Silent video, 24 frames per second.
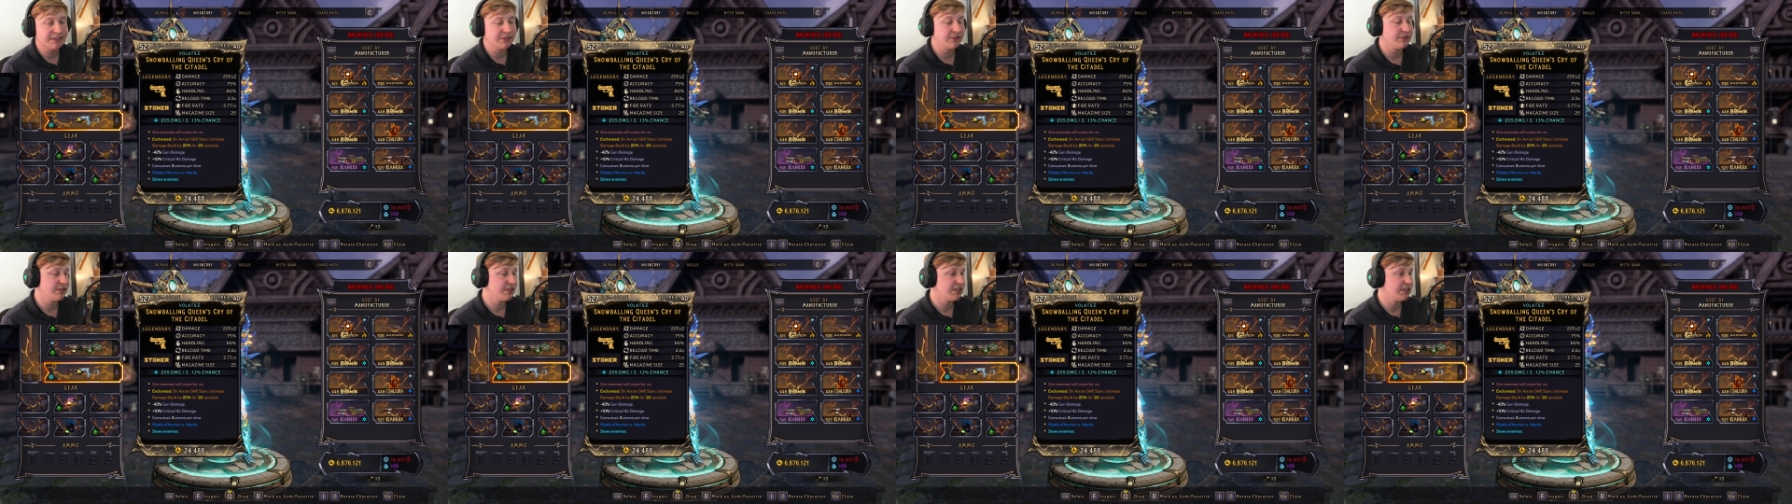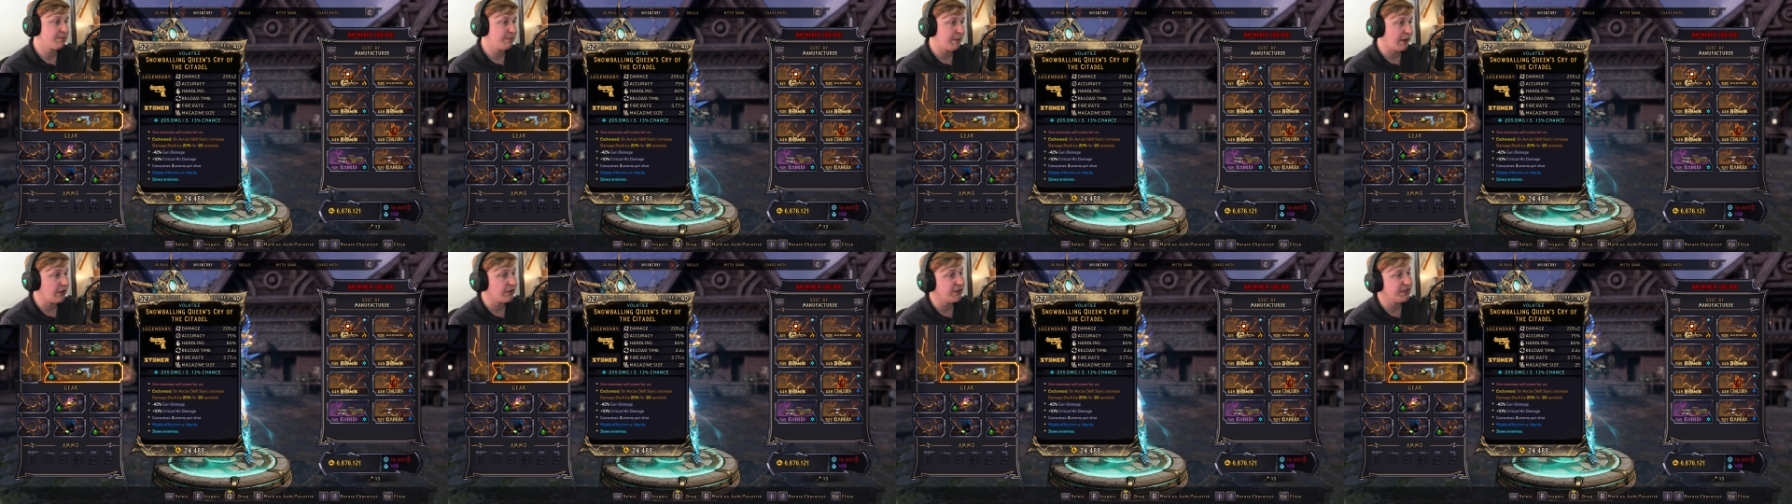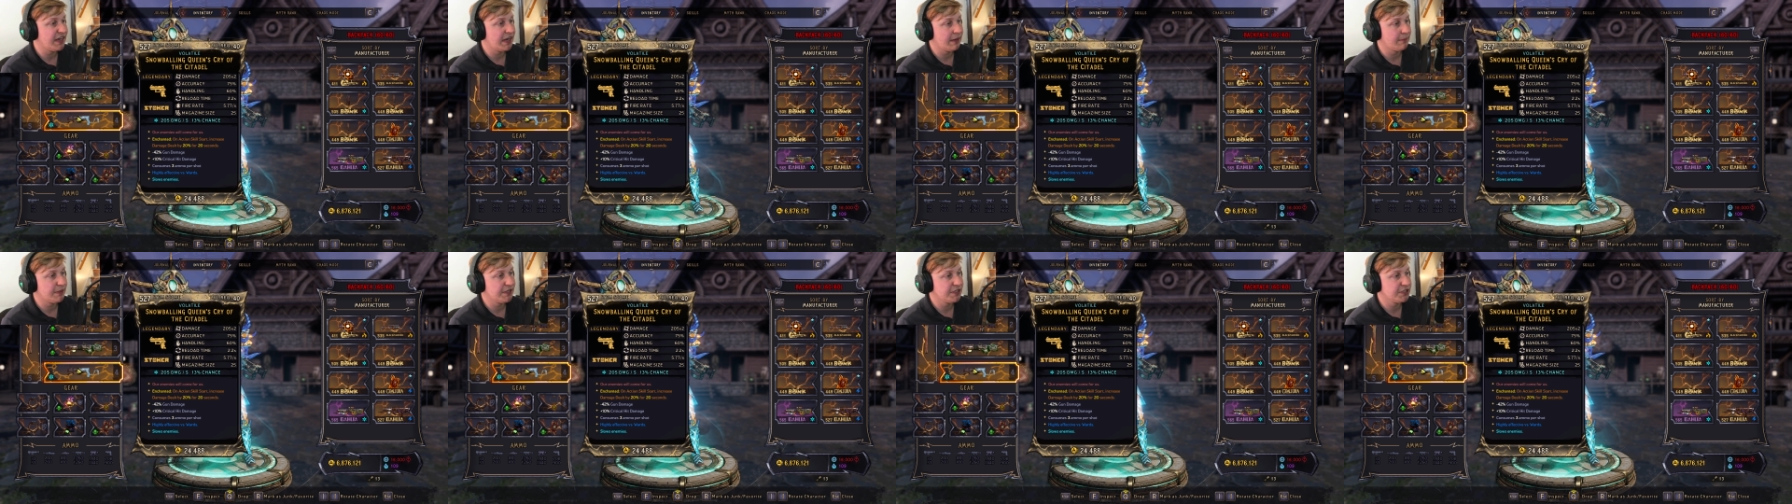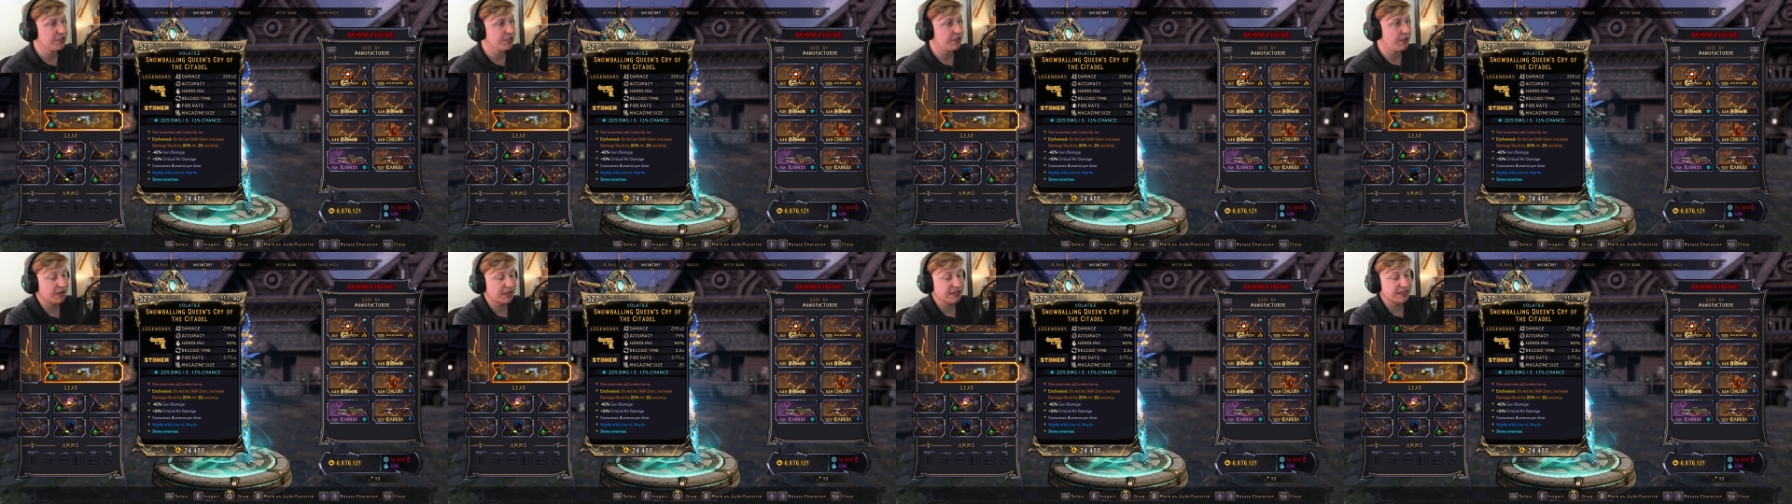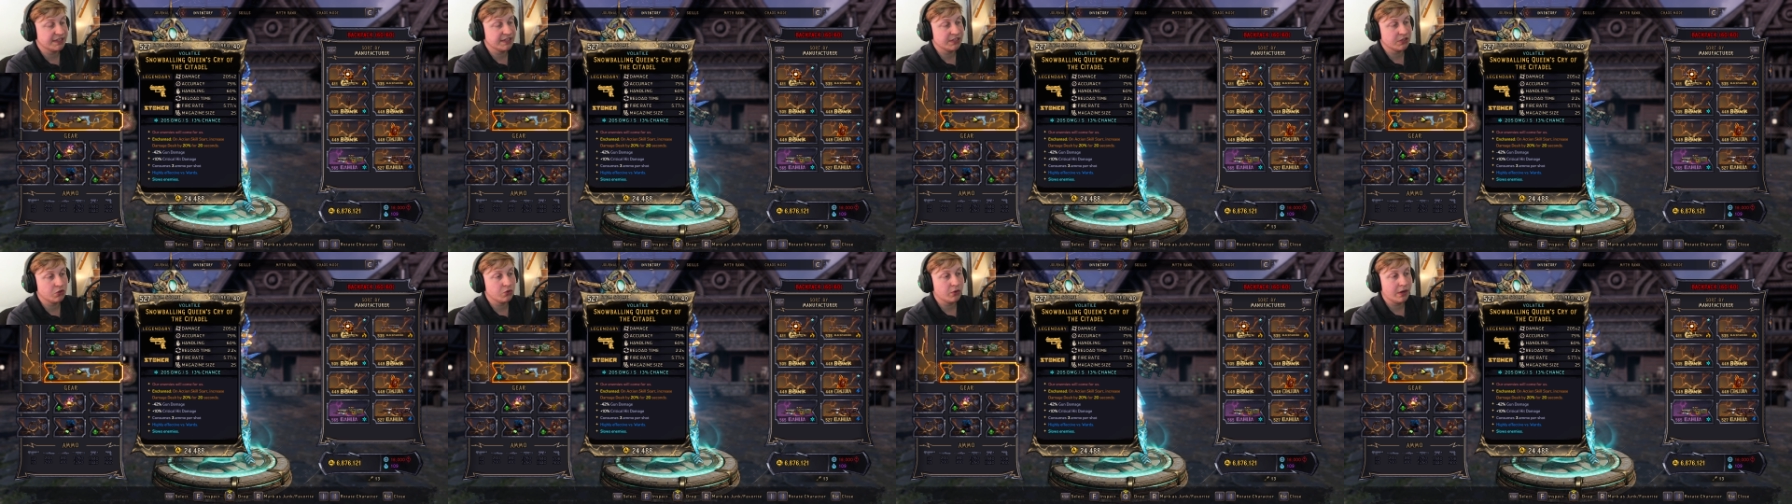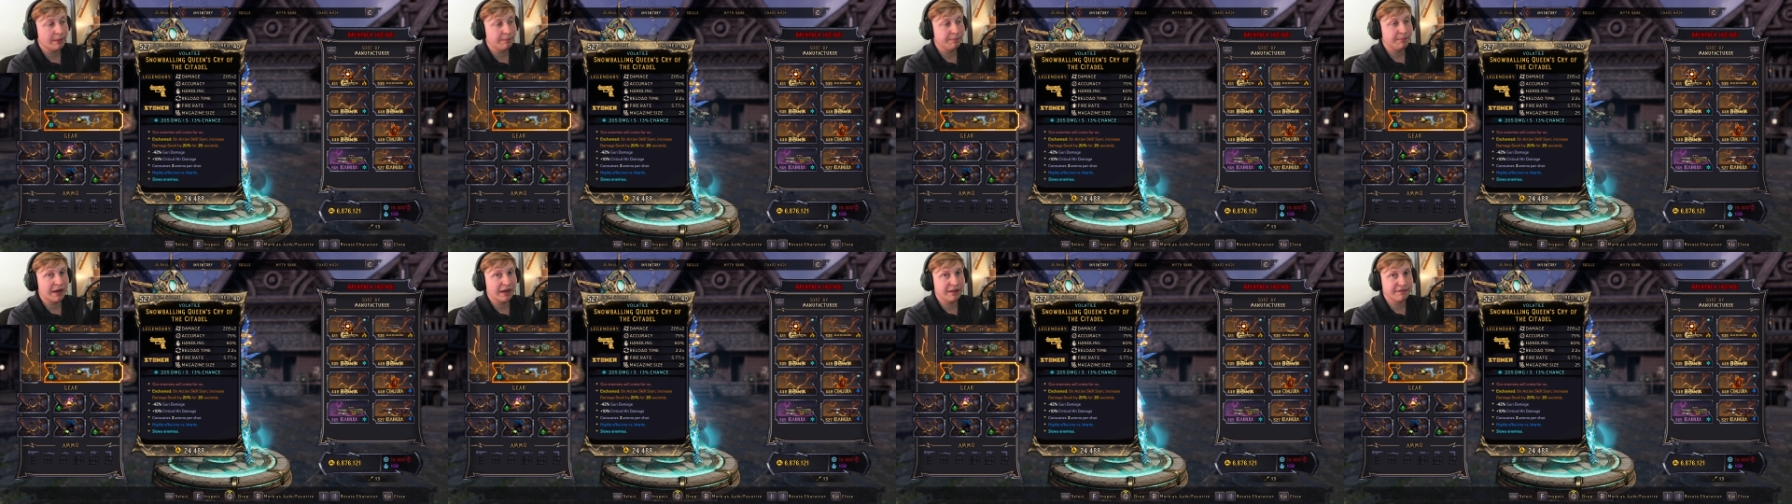deal spell damage, but it doesn't
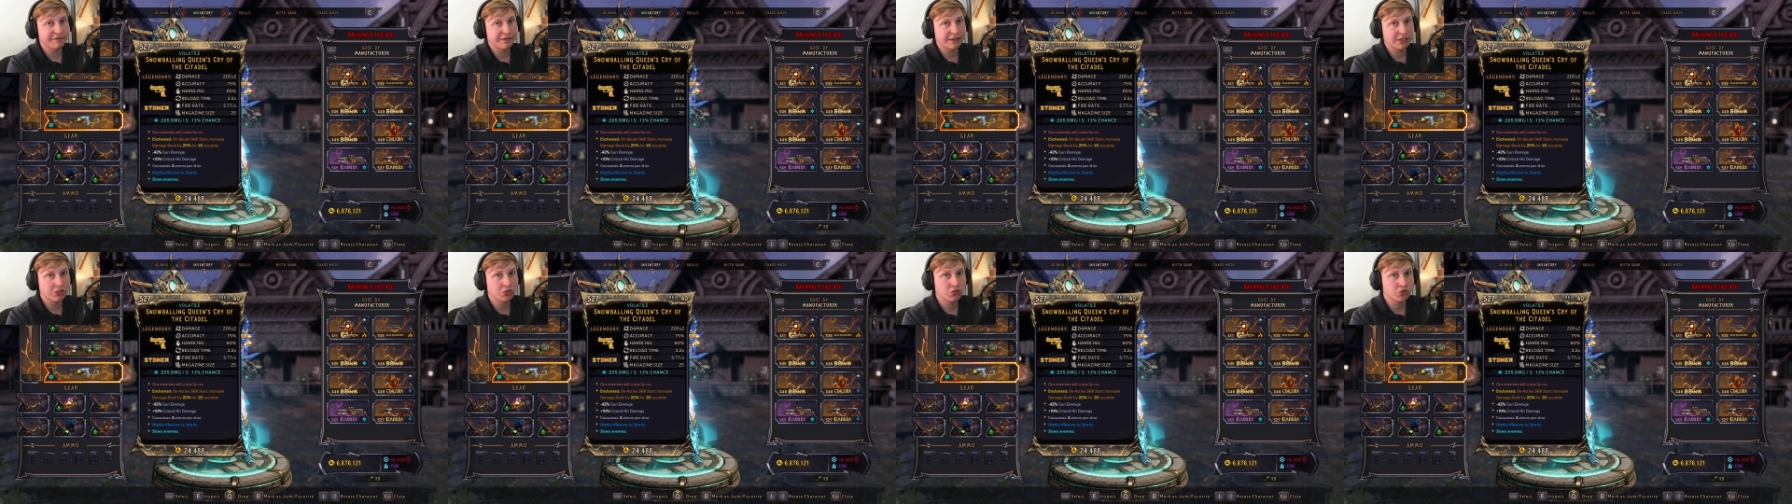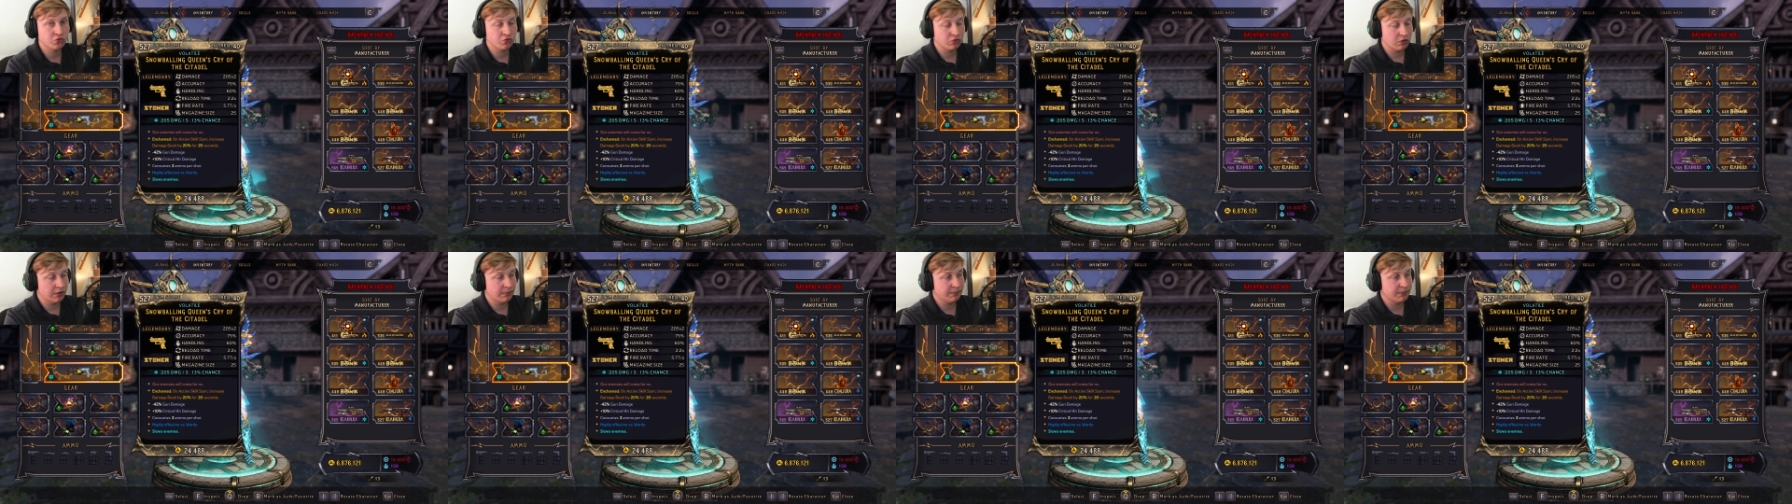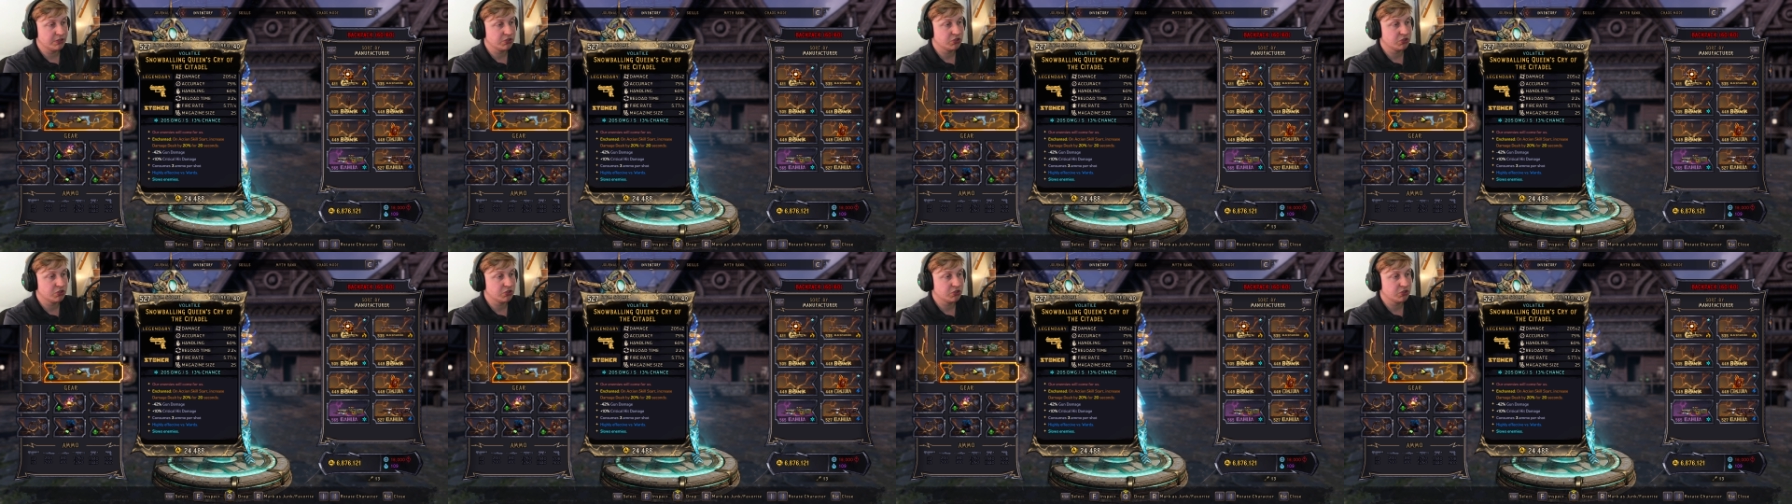quite benefit from